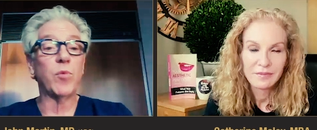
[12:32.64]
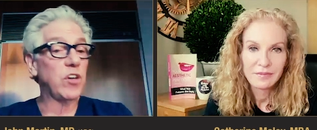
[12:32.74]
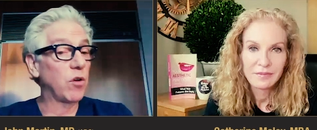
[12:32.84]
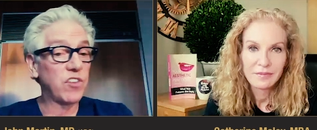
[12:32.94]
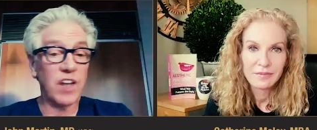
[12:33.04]

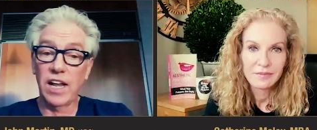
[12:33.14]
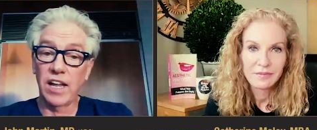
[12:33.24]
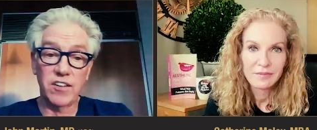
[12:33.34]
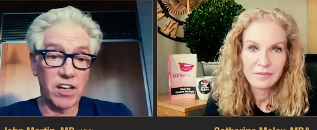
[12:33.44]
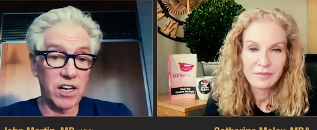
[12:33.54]
Speaker 1: We don't
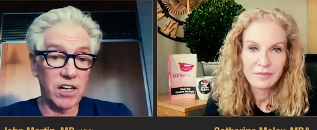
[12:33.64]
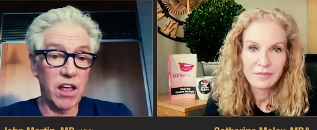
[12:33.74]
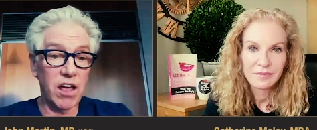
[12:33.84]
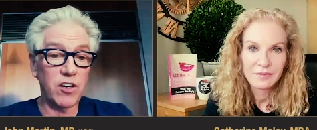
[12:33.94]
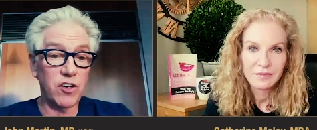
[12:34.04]
sell a ton
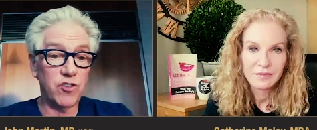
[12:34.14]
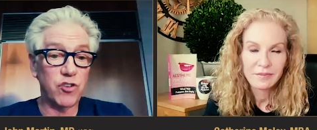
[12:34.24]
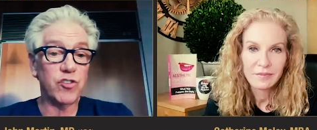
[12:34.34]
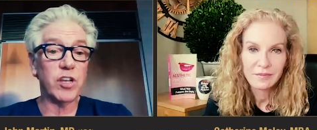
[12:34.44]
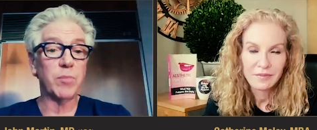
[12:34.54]
online.
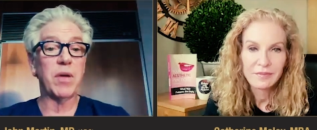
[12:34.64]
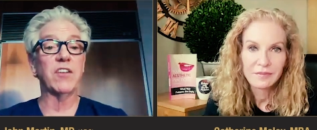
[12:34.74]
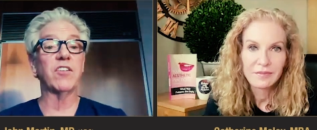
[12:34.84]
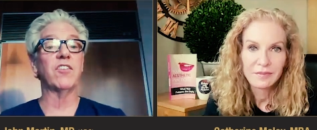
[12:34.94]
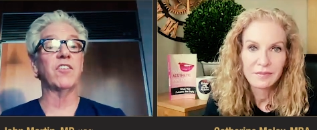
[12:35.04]
It's usually
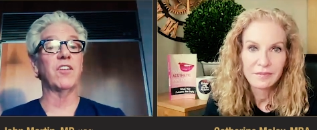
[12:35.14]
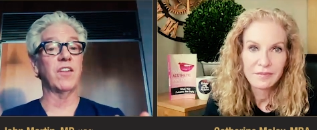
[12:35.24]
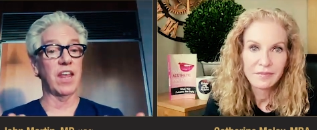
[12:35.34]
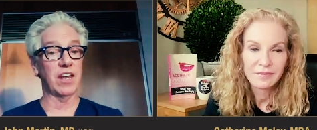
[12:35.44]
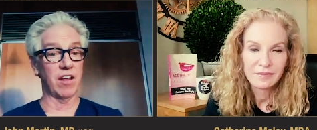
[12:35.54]
patients
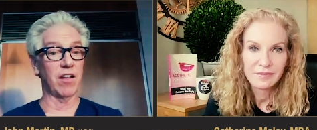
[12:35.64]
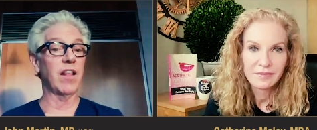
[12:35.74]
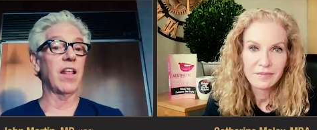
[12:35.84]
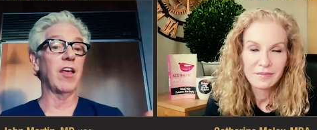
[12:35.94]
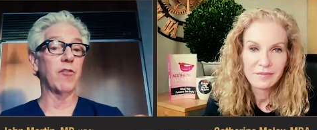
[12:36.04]
that
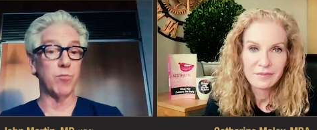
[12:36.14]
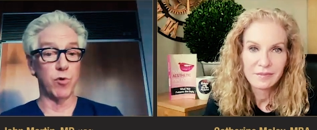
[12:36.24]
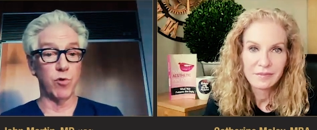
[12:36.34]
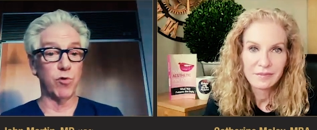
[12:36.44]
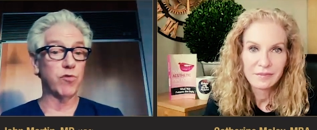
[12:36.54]
have
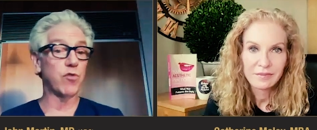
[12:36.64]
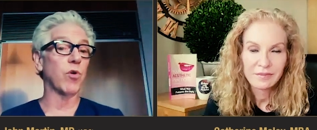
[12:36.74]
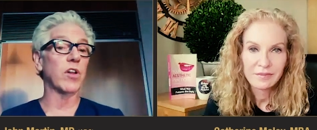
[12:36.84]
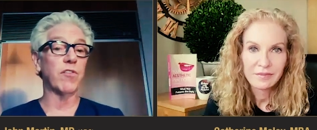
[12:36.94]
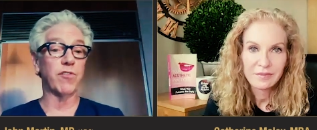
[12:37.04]
moved
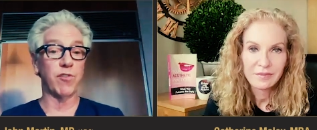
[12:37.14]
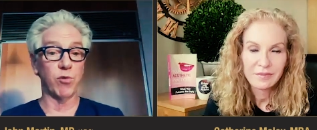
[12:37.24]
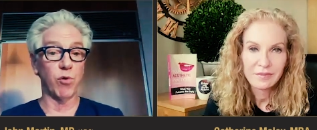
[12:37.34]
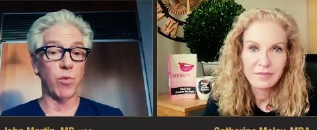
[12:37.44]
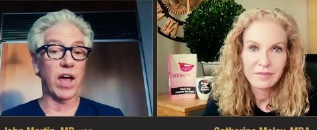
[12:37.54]
or live
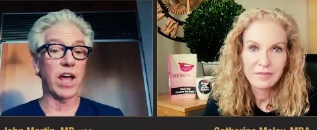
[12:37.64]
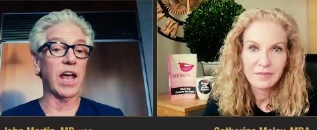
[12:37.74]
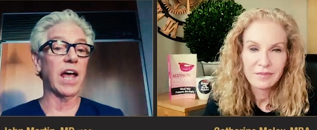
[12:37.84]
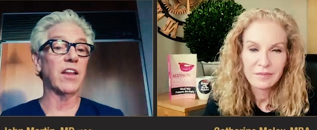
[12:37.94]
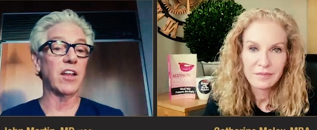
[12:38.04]
further
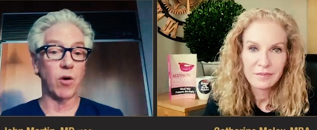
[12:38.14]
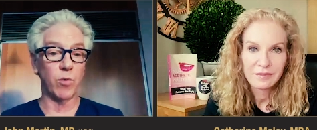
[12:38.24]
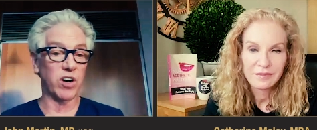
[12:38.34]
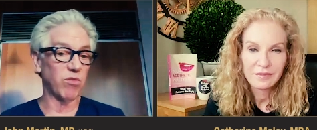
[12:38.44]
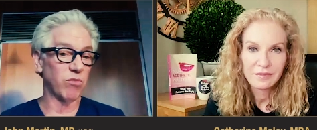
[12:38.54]
away and they
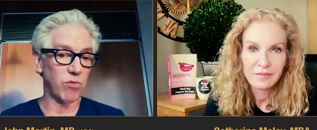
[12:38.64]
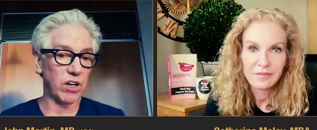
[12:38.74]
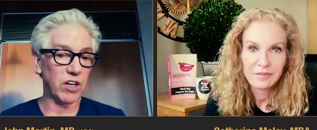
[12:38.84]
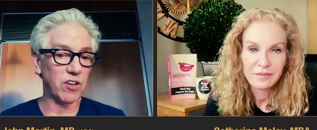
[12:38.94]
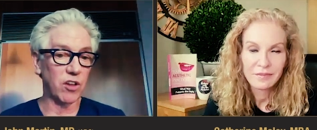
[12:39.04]
don't want to
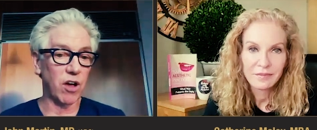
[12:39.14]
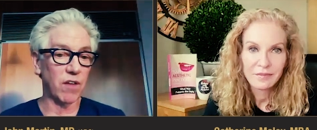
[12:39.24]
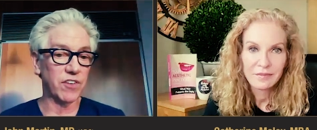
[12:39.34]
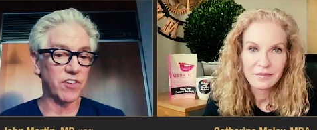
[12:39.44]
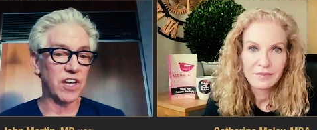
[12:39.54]
run into the
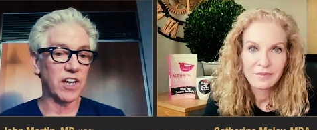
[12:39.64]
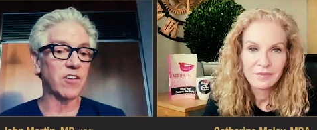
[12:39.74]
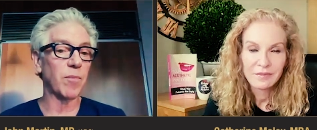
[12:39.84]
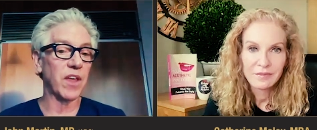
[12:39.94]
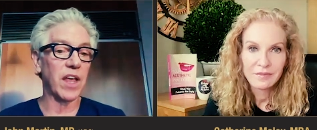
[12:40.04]
office to
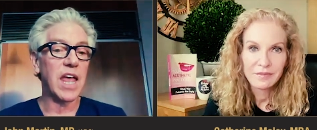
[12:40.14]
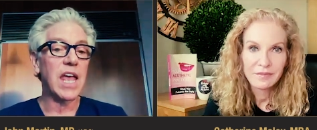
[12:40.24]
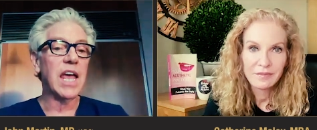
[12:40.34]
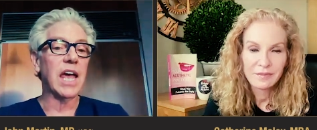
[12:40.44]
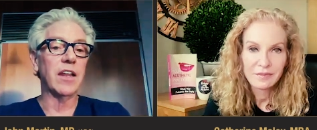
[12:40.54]
get something,
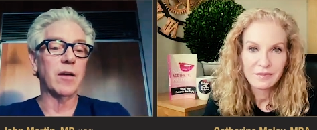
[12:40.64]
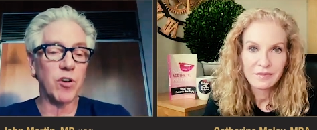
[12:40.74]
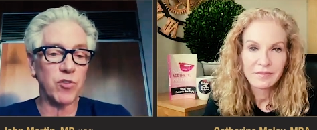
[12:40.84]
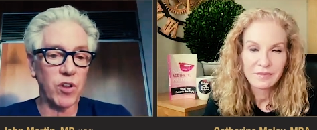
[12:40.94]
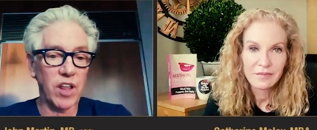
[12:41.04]
and
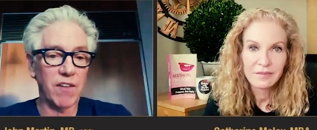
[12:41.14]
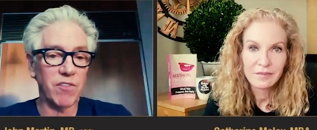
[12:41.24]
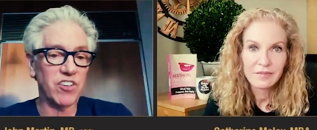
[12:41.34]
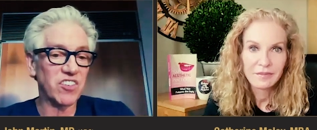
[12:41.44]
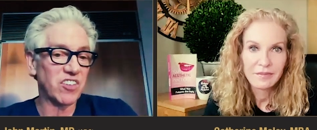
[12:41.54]
they'd much rather
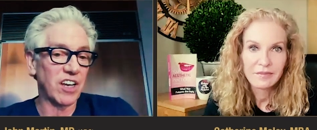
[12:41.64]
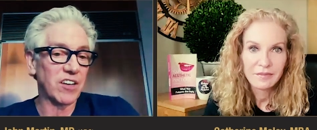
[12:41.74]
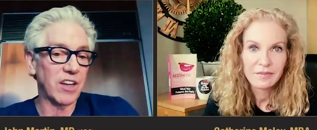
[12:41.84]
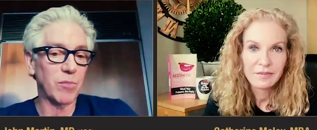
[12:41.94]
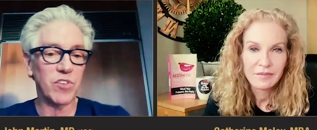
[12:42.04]
have it just
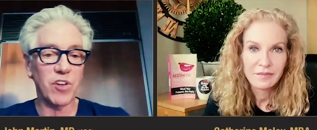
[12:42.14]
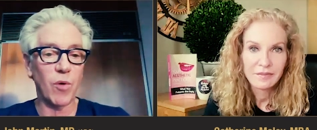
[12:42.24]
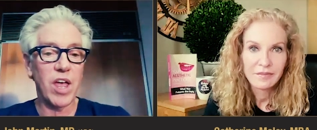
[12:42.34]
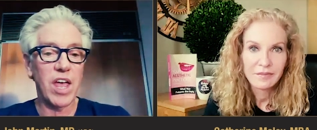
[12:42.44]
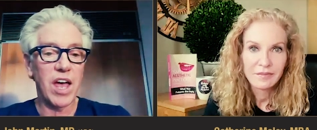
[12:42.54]
sent to them.
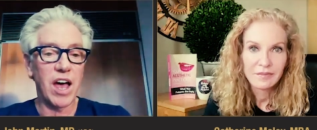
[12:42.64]
So